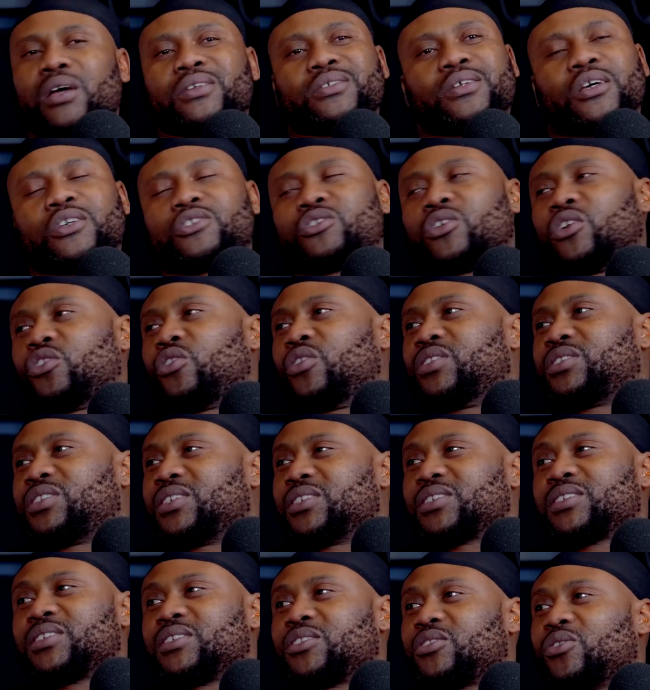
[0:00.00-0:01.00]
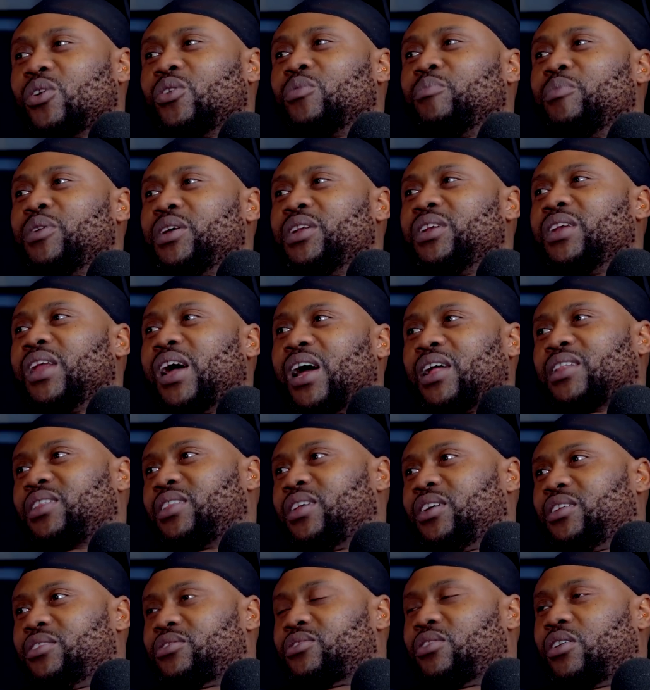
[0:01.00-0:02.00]
I was like, dog, your disses don't mean
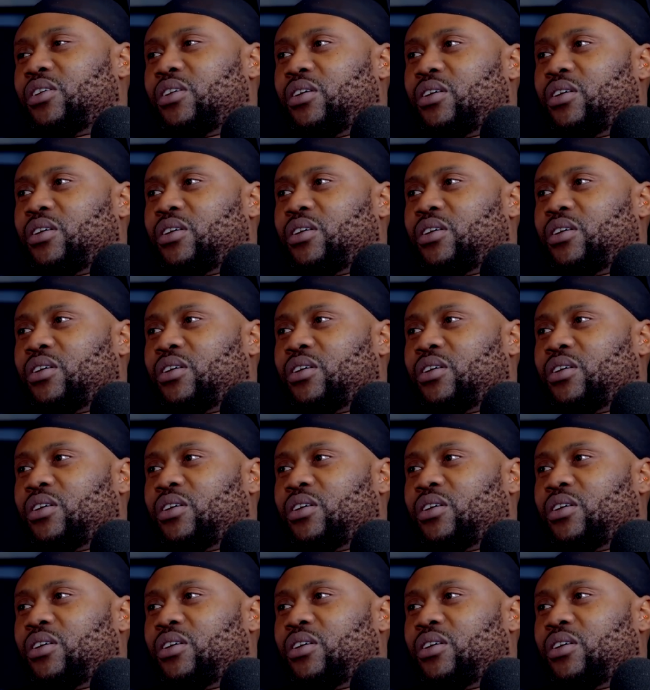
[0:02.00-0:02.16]
nothing, dog.